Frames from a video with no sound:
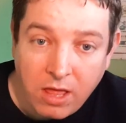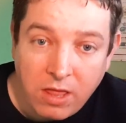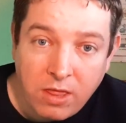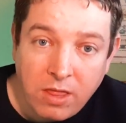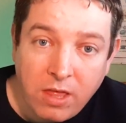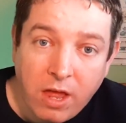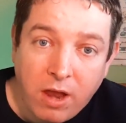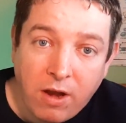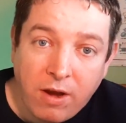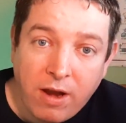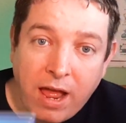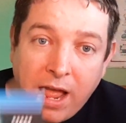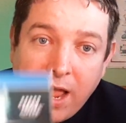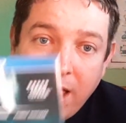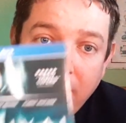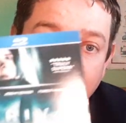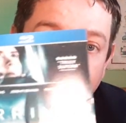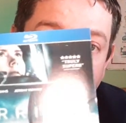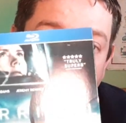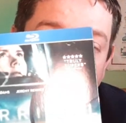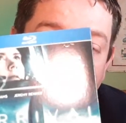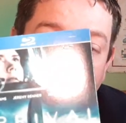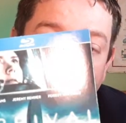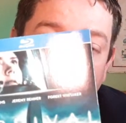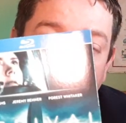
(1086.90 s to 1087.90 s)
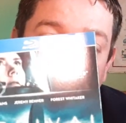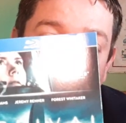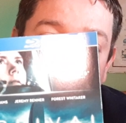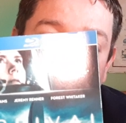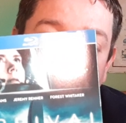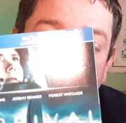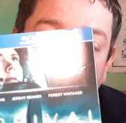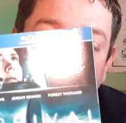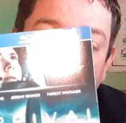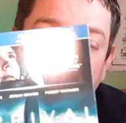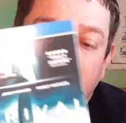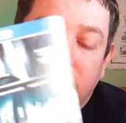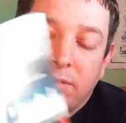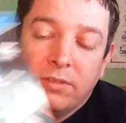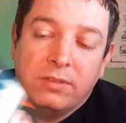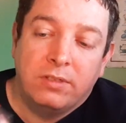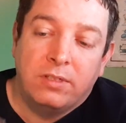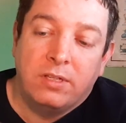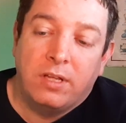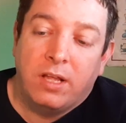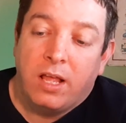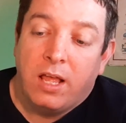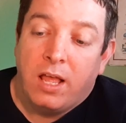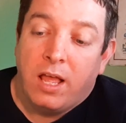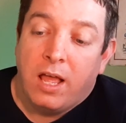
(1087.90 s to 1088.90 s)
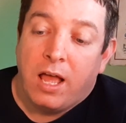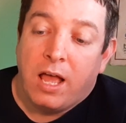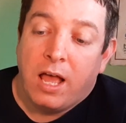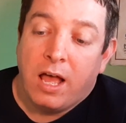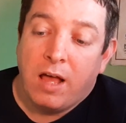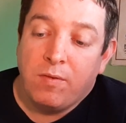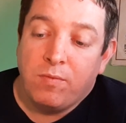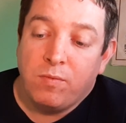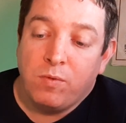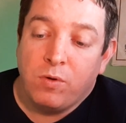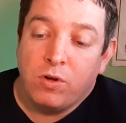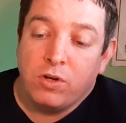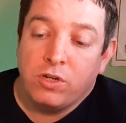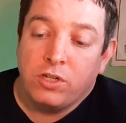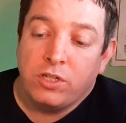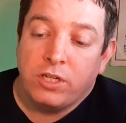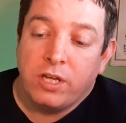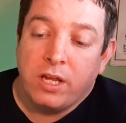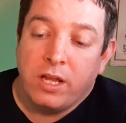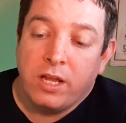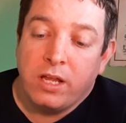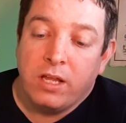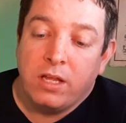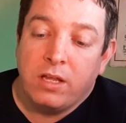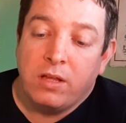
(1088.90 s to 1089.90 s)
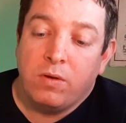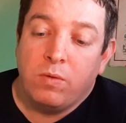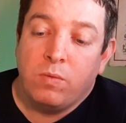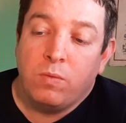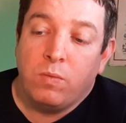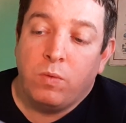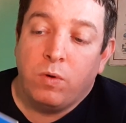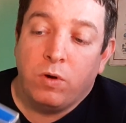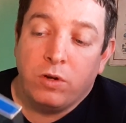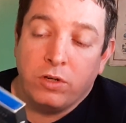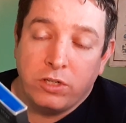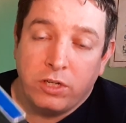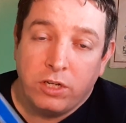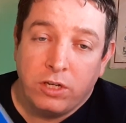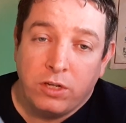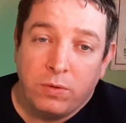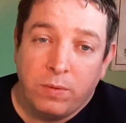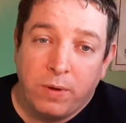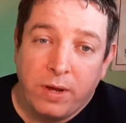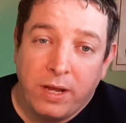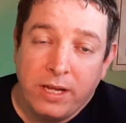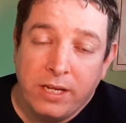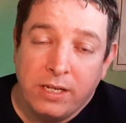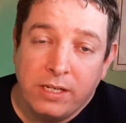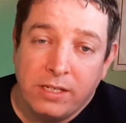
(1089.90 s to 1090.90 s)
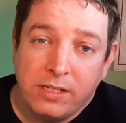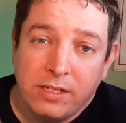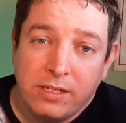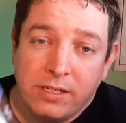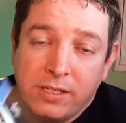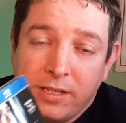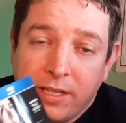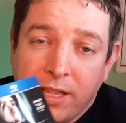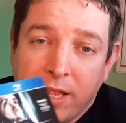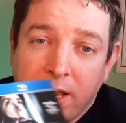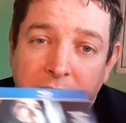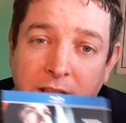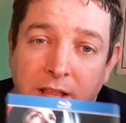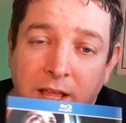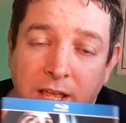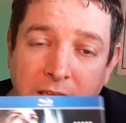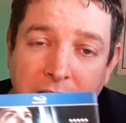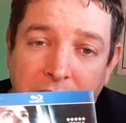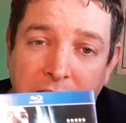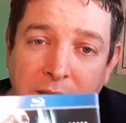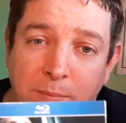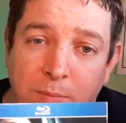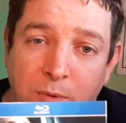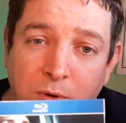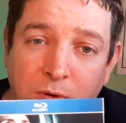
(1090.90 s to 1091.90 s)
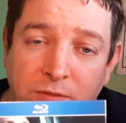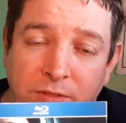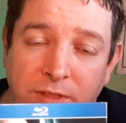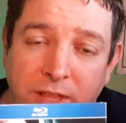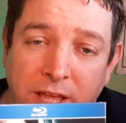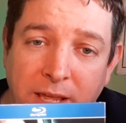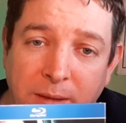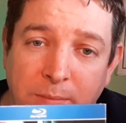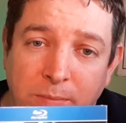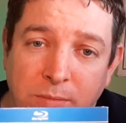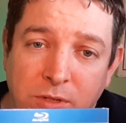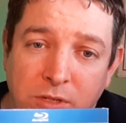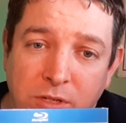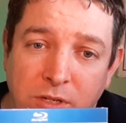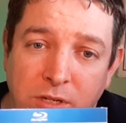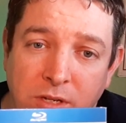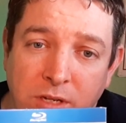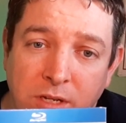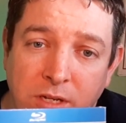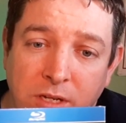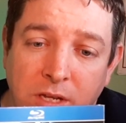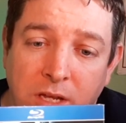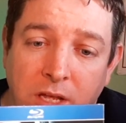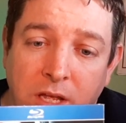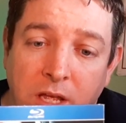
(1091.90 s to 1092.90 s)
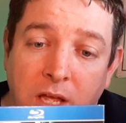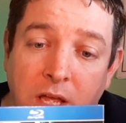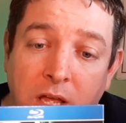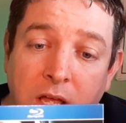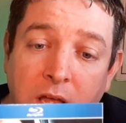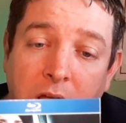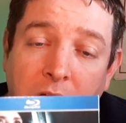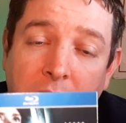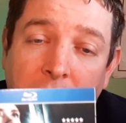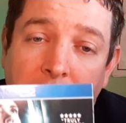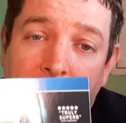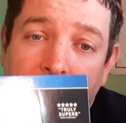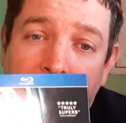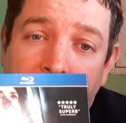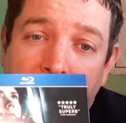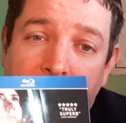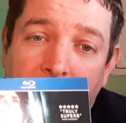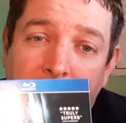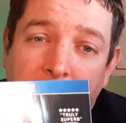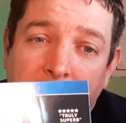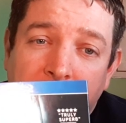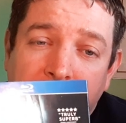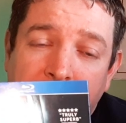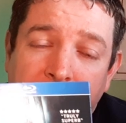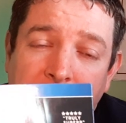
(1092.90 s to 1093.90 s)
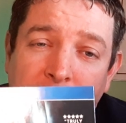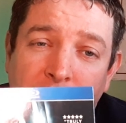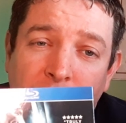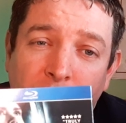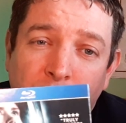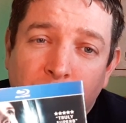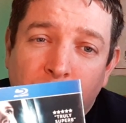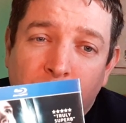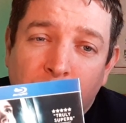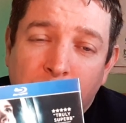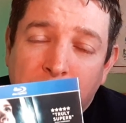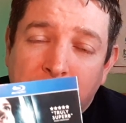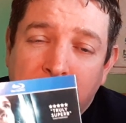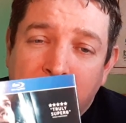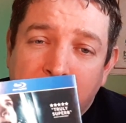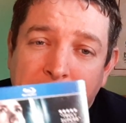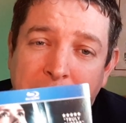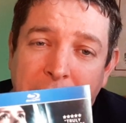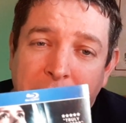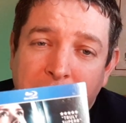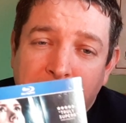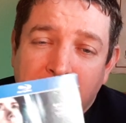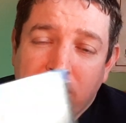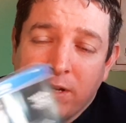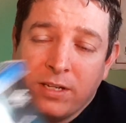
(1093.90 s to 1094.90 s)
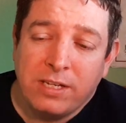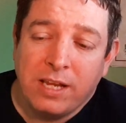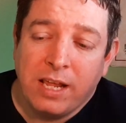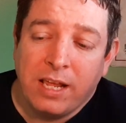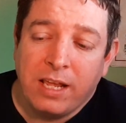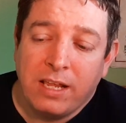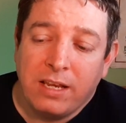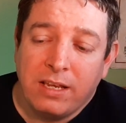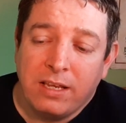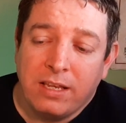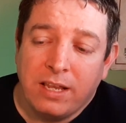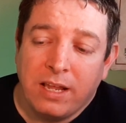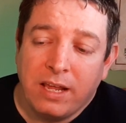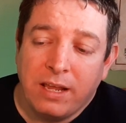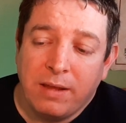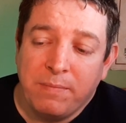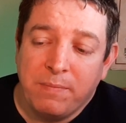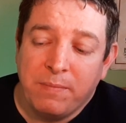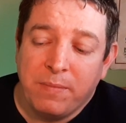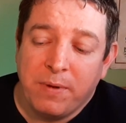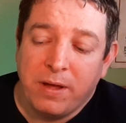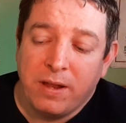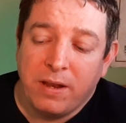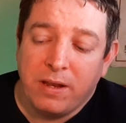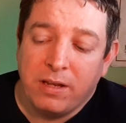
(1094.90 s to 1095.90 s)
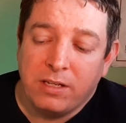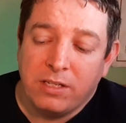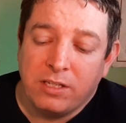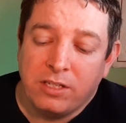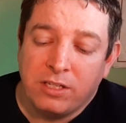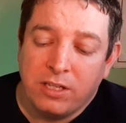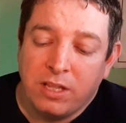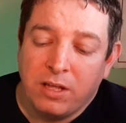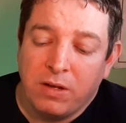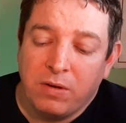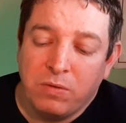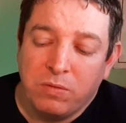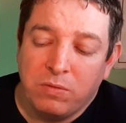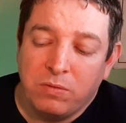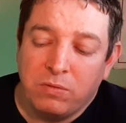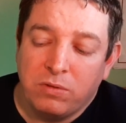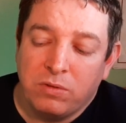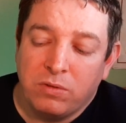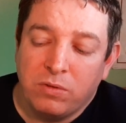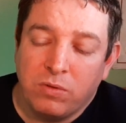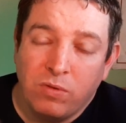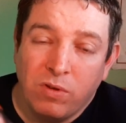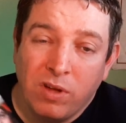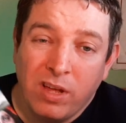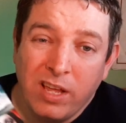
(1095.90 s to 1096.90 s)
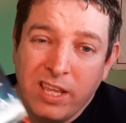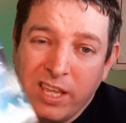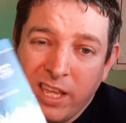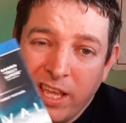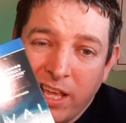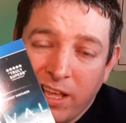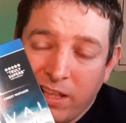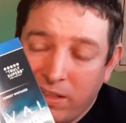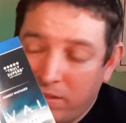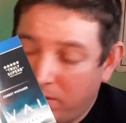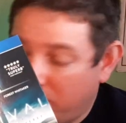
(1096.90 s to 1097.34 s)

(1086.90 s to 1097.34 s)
The Arrival. Have watched it. Watched it twice. Didn't like it both times. It did grow on me a bit on the second time, but still don't like it.